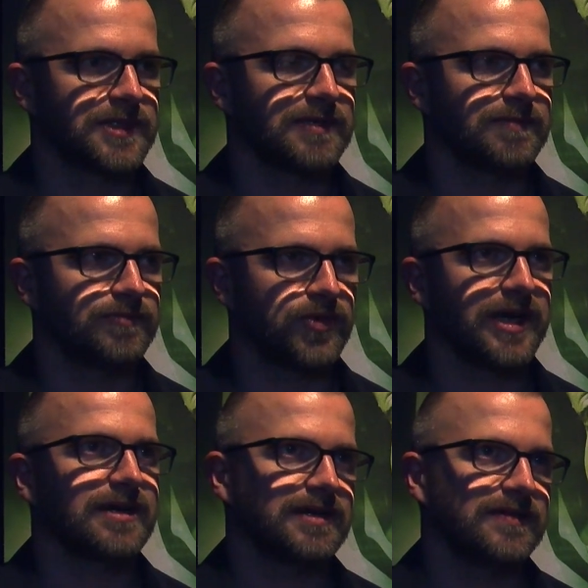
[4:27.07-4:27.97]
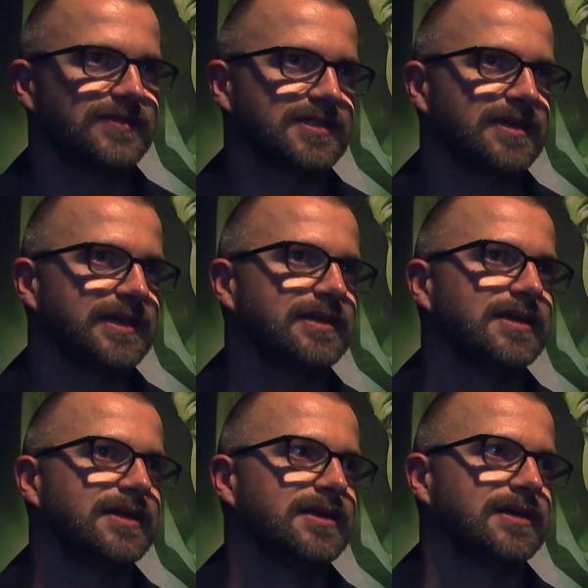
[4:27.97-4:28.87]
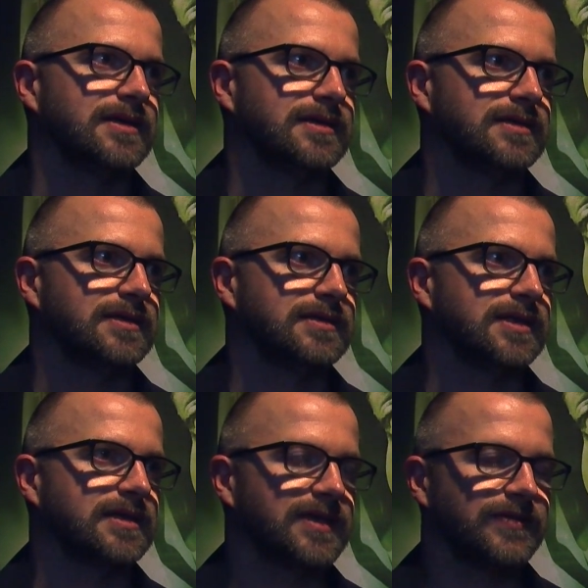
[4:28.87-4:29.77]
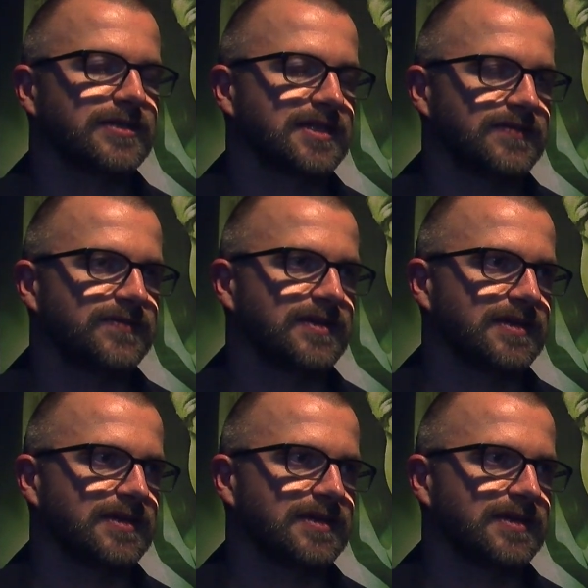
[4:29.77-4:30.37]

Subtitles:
to break line of sight and give yourself